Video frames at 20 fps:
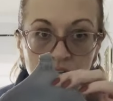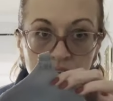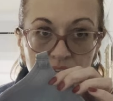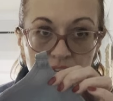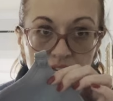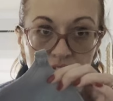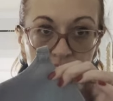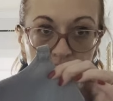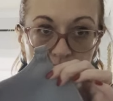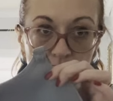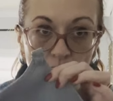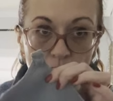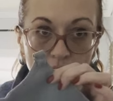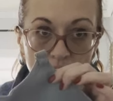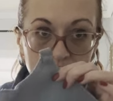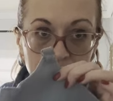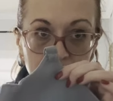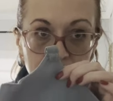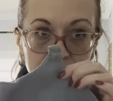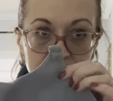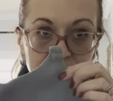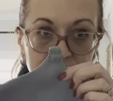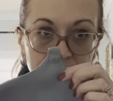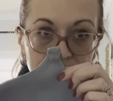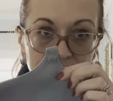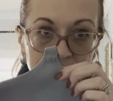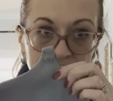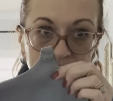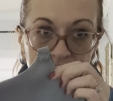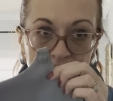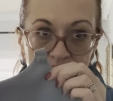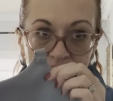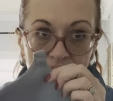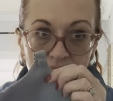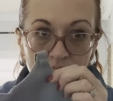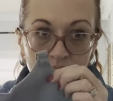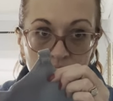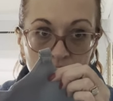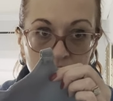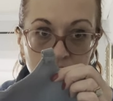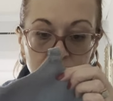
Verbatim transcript: the underwire is not sticking out.